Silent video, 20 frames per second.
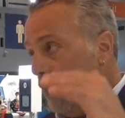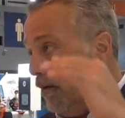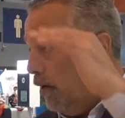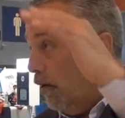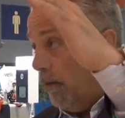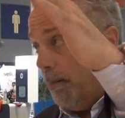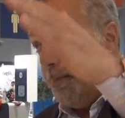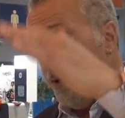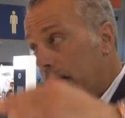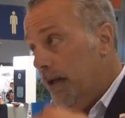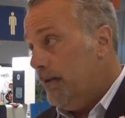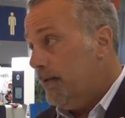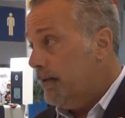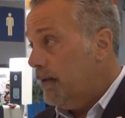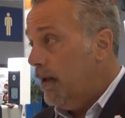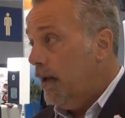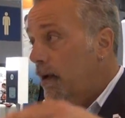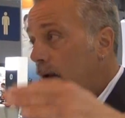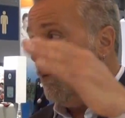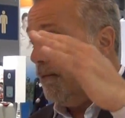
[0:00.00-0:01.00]

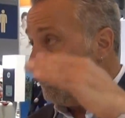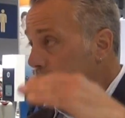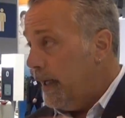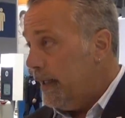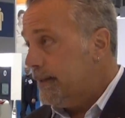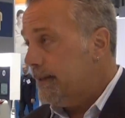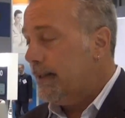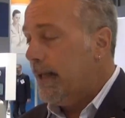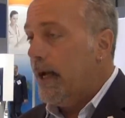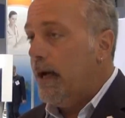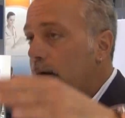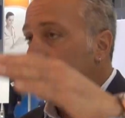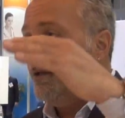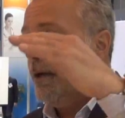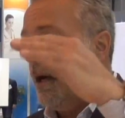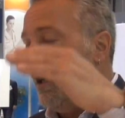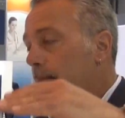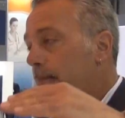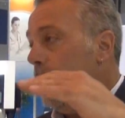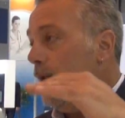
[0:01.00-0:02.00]
Obesity rates down,
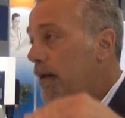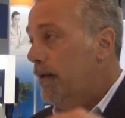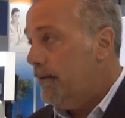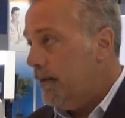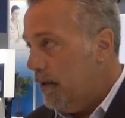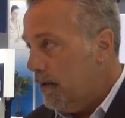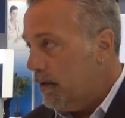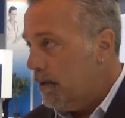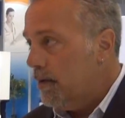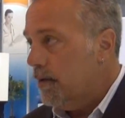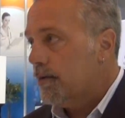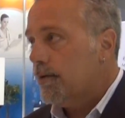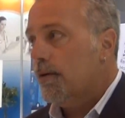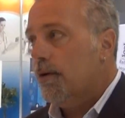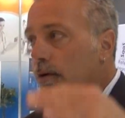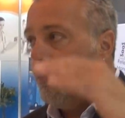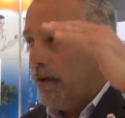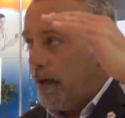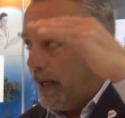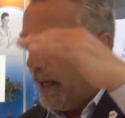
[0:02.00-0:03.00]
diabetes in
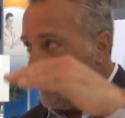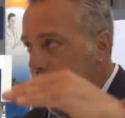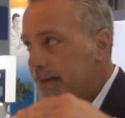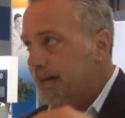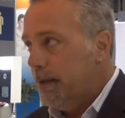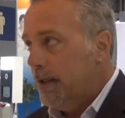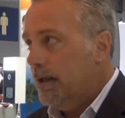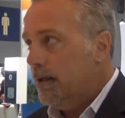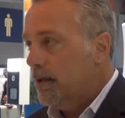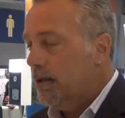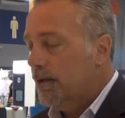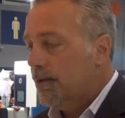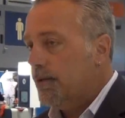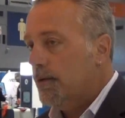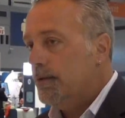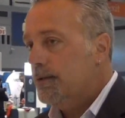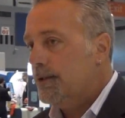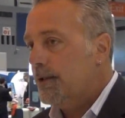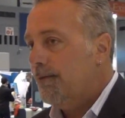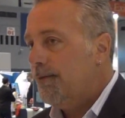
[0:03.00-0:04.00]
control, asthma in
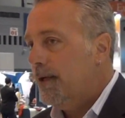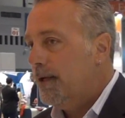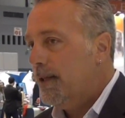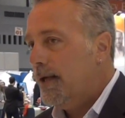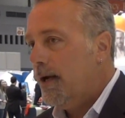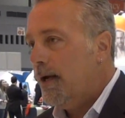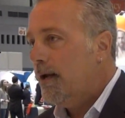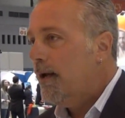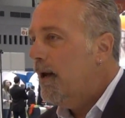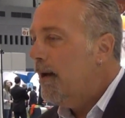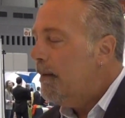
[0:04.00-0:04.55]
control, and stuff like that.